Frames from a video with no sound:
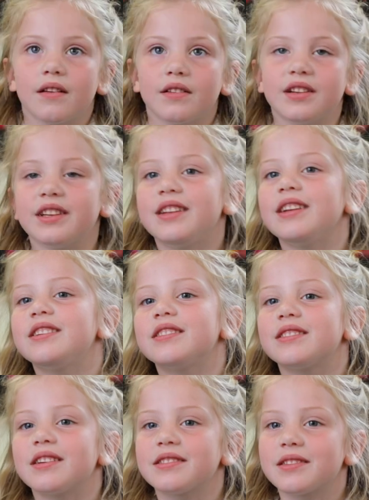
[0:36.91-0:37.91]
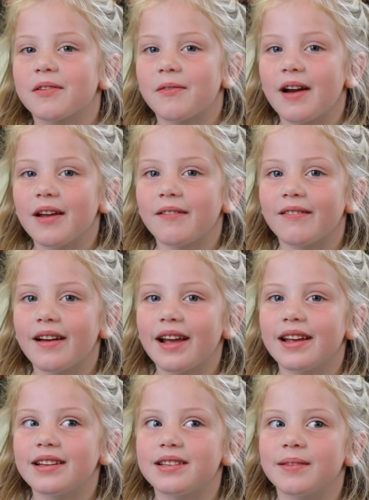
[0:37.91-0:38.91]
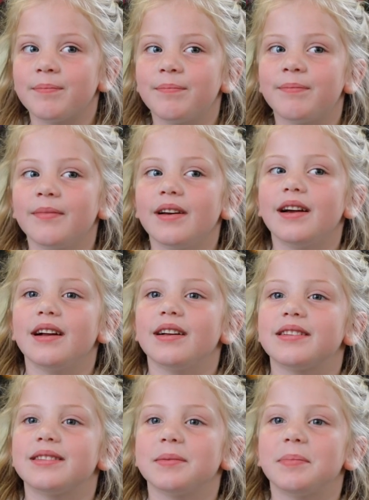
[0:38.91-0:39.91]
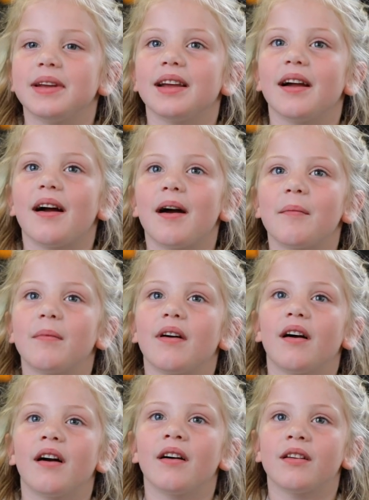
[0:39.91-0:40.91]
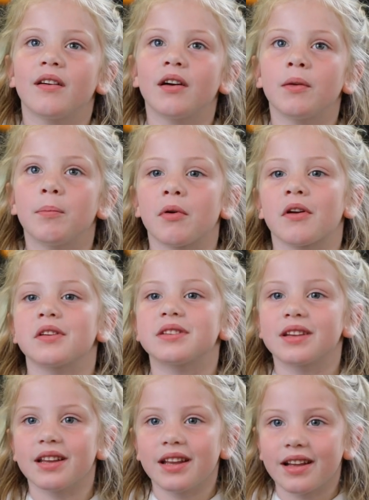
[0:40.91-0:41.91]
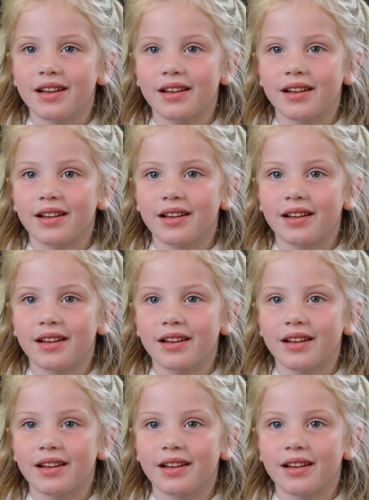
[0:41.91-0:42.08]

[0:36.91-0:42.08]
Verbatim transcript: She teaches us the right way to, to be um, a good person.